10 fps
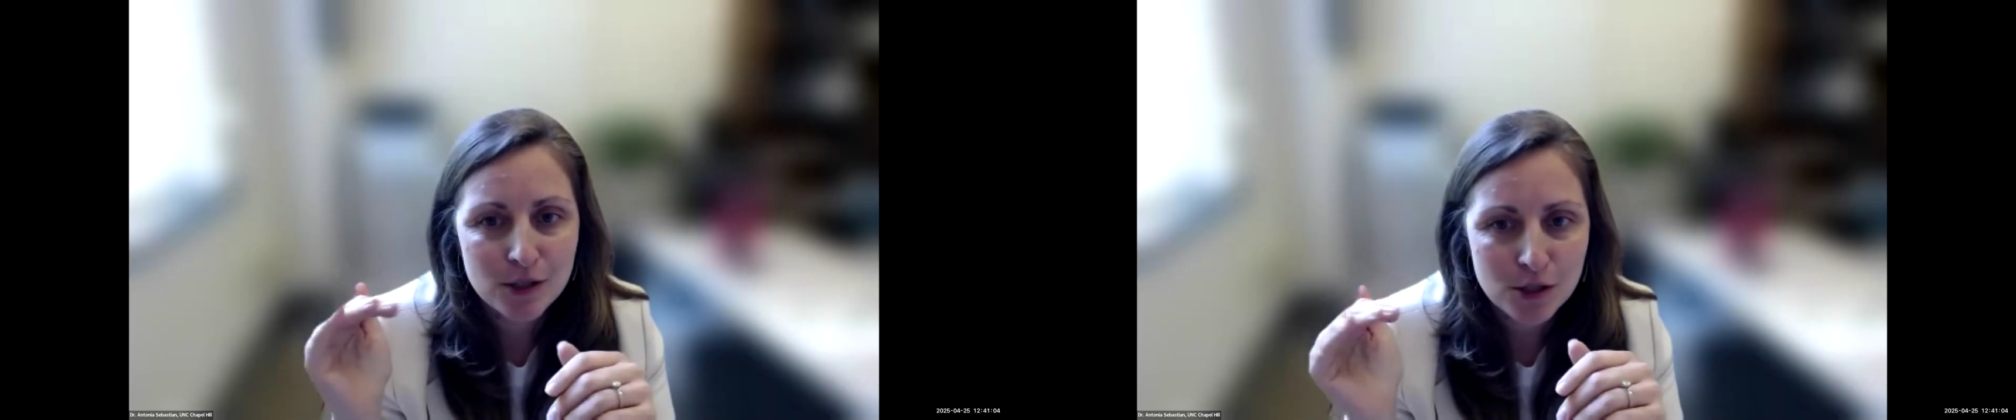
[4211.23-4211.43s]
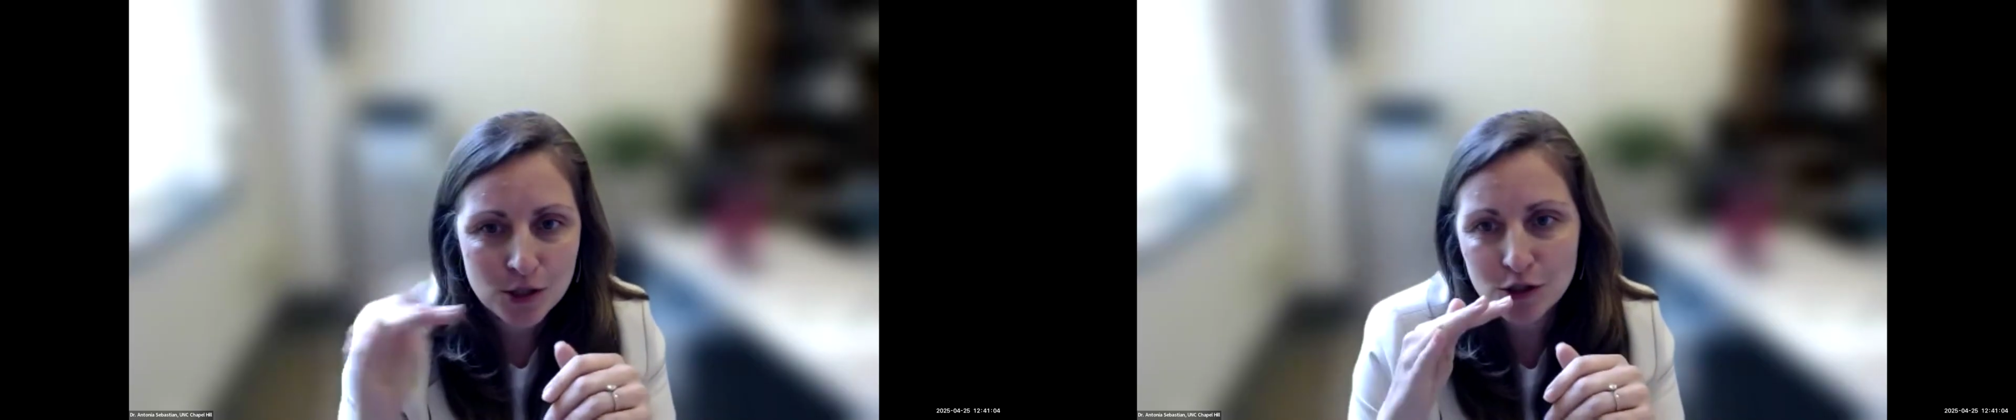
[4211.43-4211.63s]

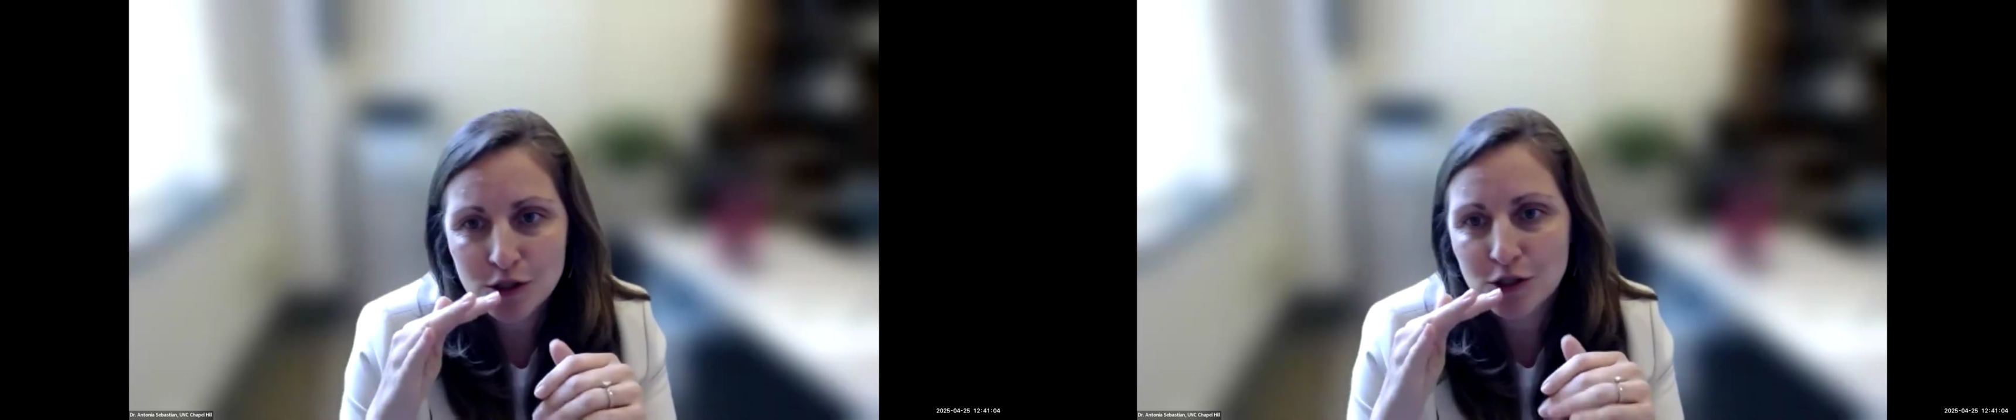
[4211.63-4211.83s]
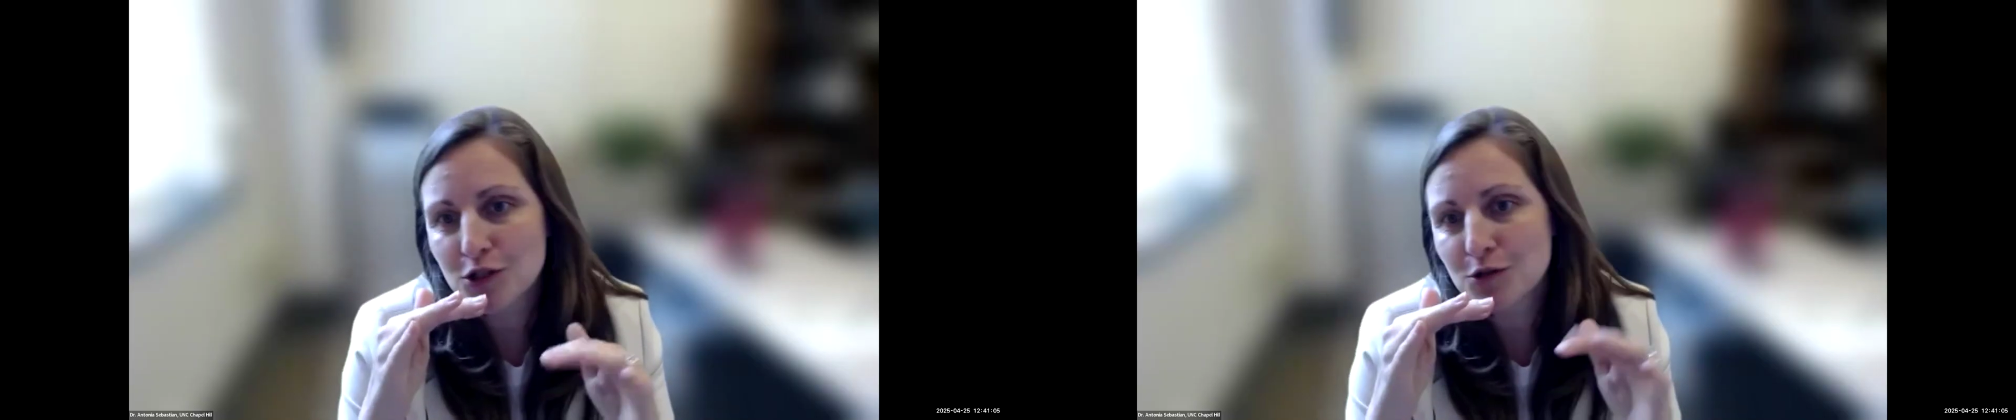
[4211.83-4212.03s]

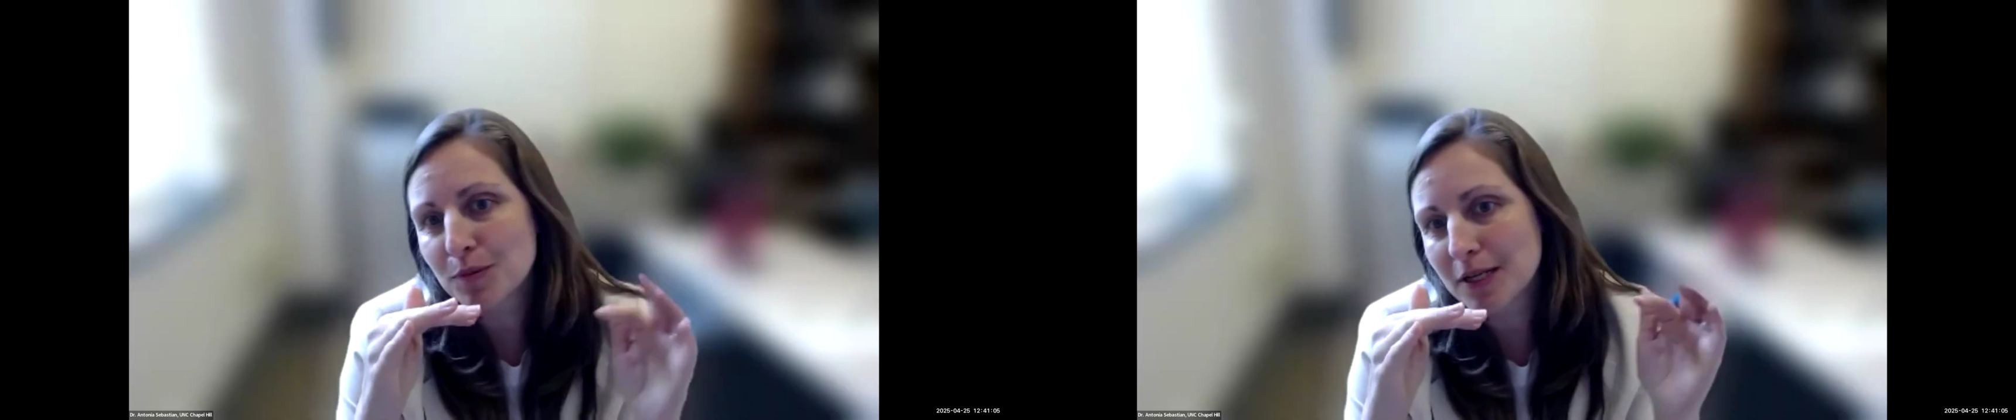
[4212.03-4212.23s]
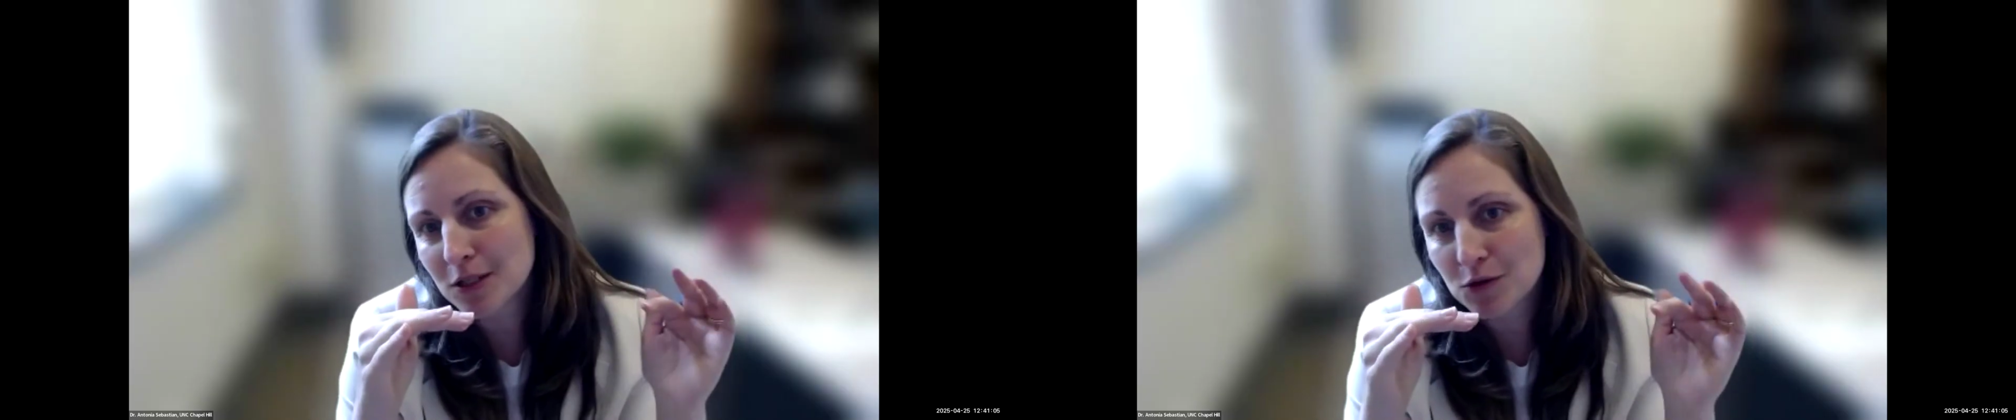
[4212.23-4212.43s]
surge
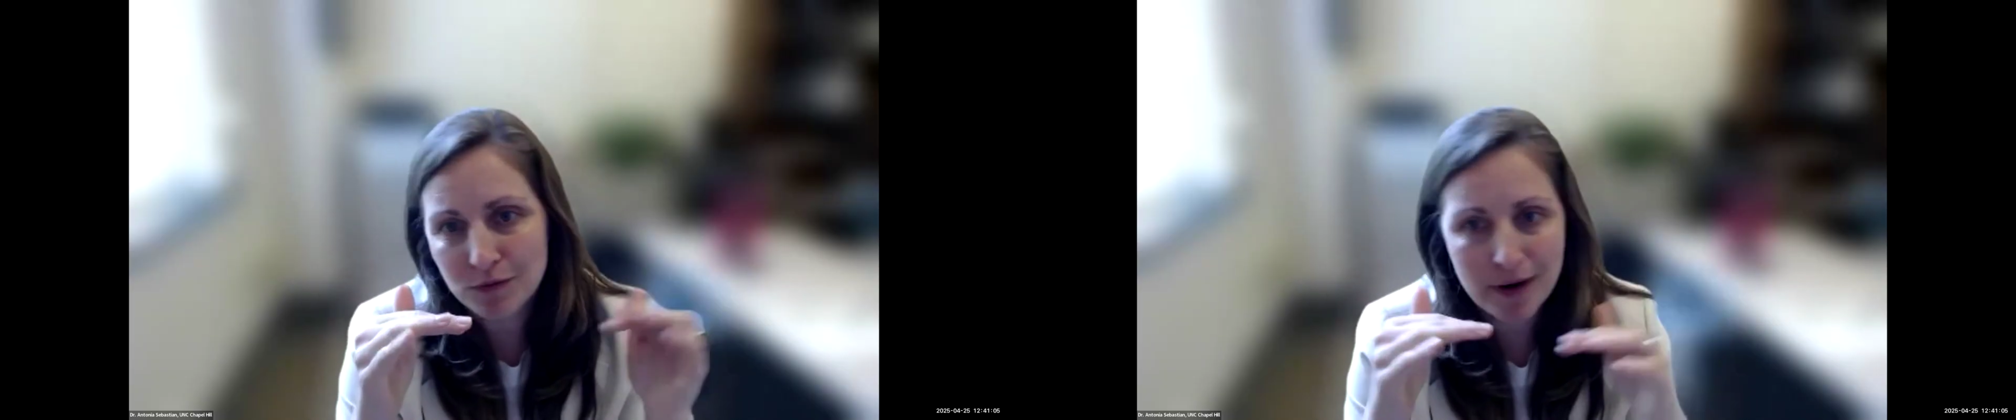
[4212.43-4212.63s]
plus